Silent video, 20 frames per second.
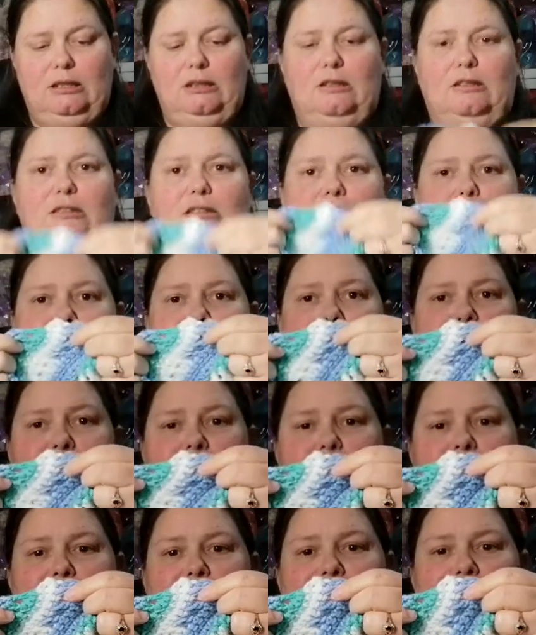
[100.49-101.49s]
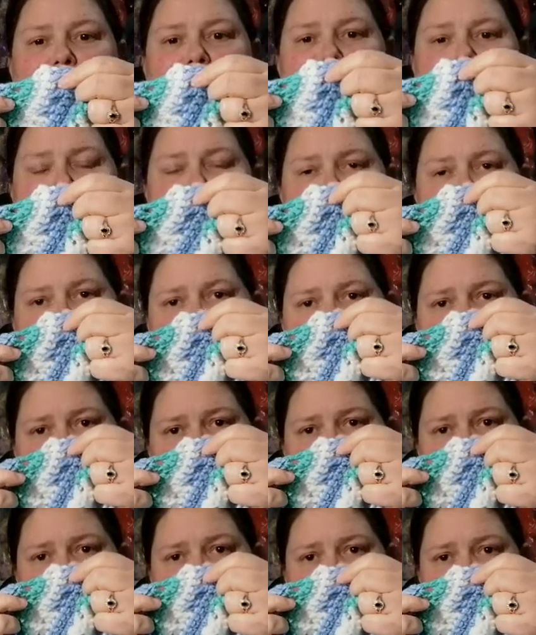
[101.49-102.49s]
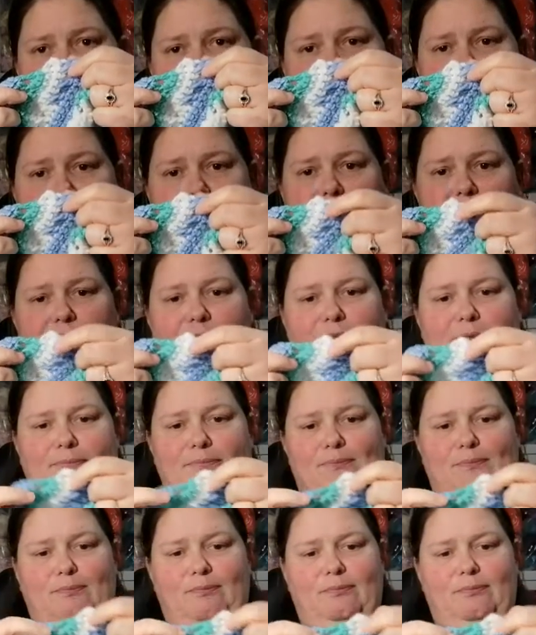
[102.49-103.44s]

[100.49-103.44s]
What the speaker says: Looks like I accidentally added a stitch there.